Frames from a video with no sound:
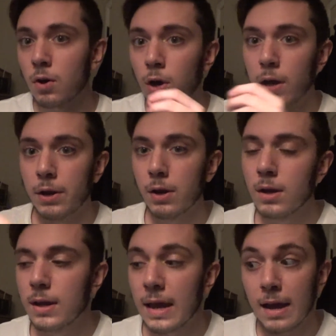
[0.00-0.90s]
on
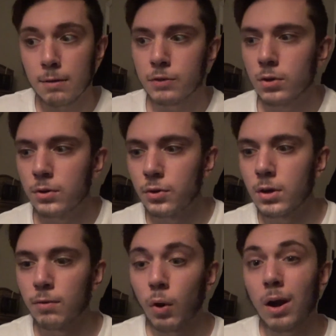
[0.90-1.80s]
after
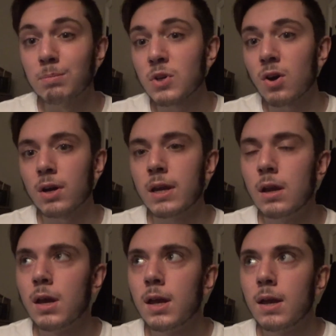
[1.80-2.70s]
Undercover. I'm talking
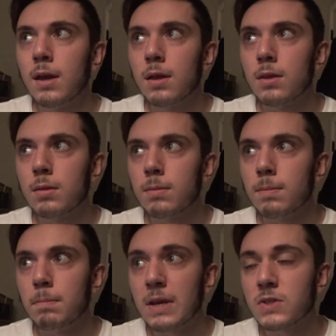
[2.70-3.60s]

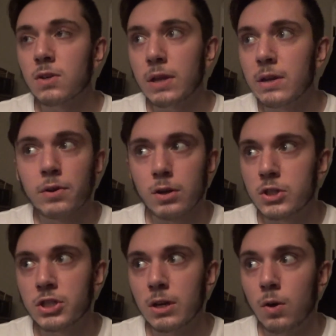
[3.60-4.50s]
basically in a
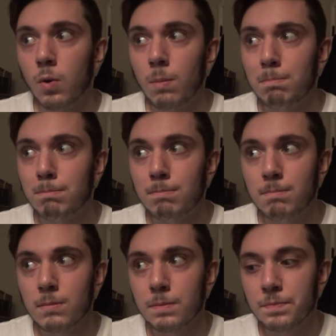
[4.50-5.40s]
nutshell.
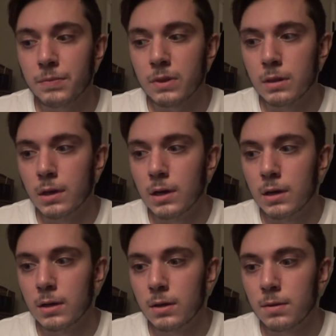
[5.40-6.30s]

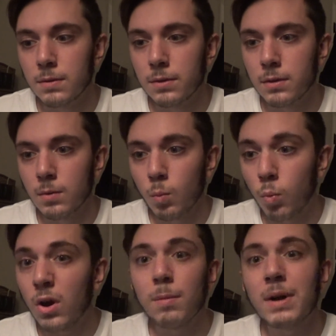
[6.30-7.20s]
The
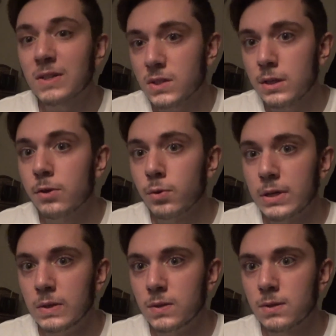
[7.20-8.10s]
one of my
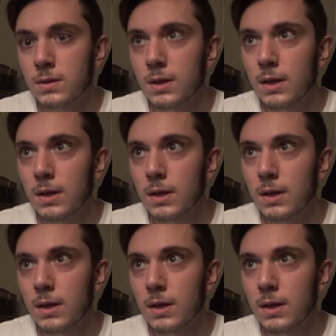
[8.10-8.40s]
series,